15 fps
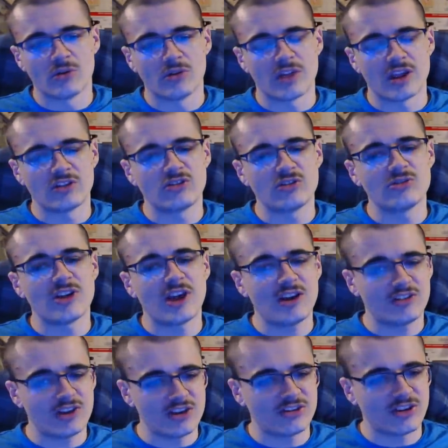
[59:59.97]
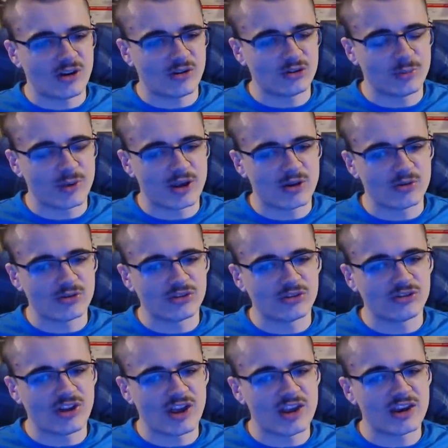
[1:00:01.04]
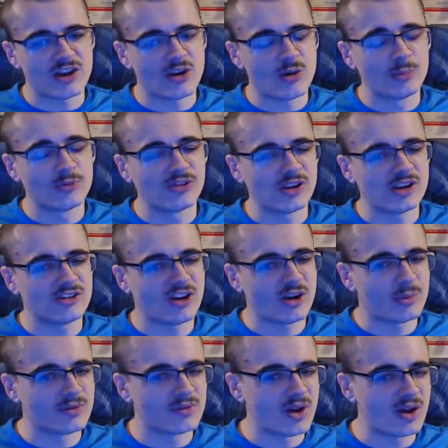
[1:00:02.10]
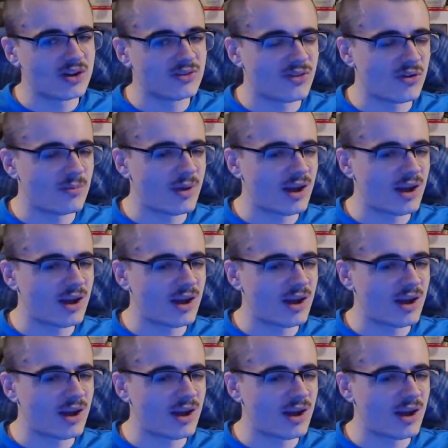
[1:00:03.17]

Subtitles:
they do take D-cells, but they also take an obsolete type of 9-volt